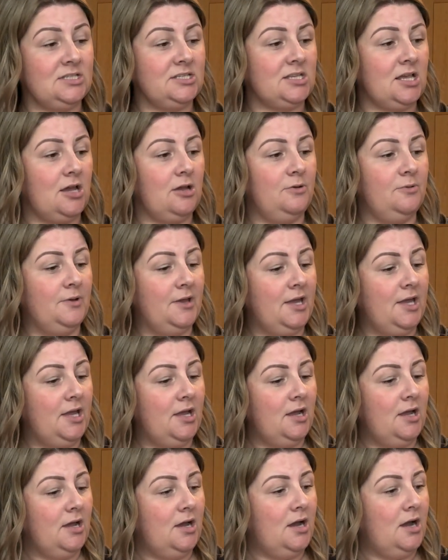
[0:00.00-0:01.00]
So
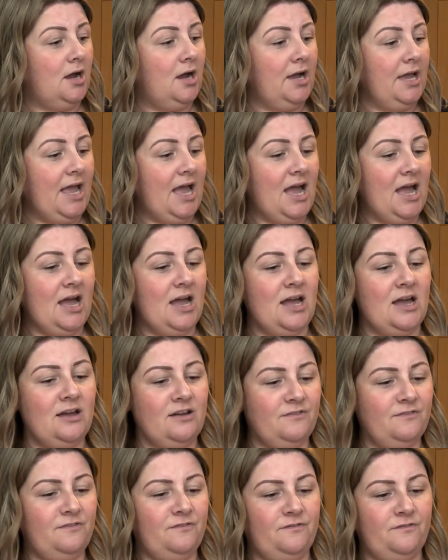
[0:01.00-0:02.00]
I
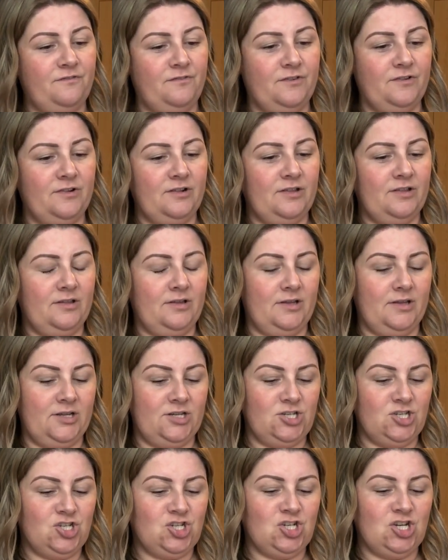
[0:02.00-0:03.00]

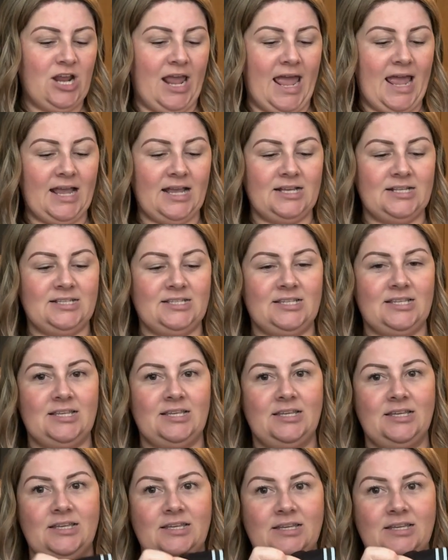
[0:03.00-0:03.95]
have checked,